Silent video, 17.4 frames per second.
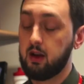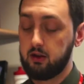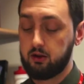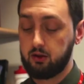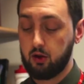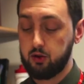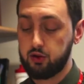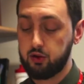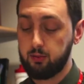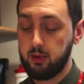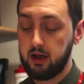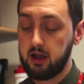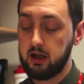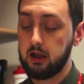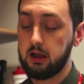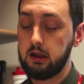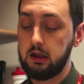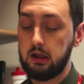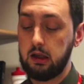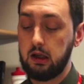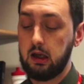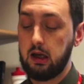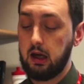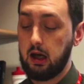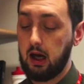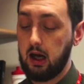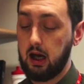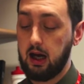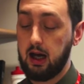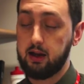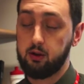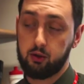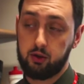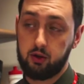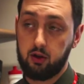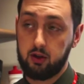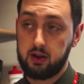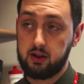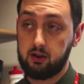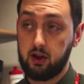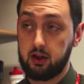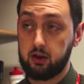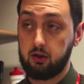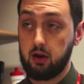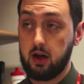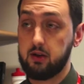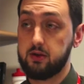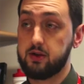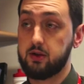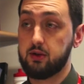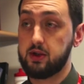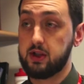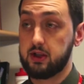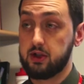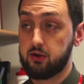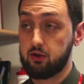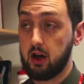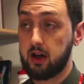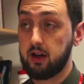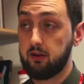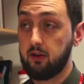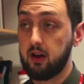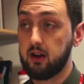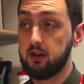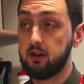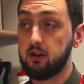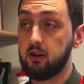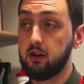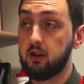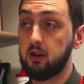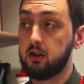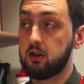social media, and also doing things like crowdsourcing strike funds.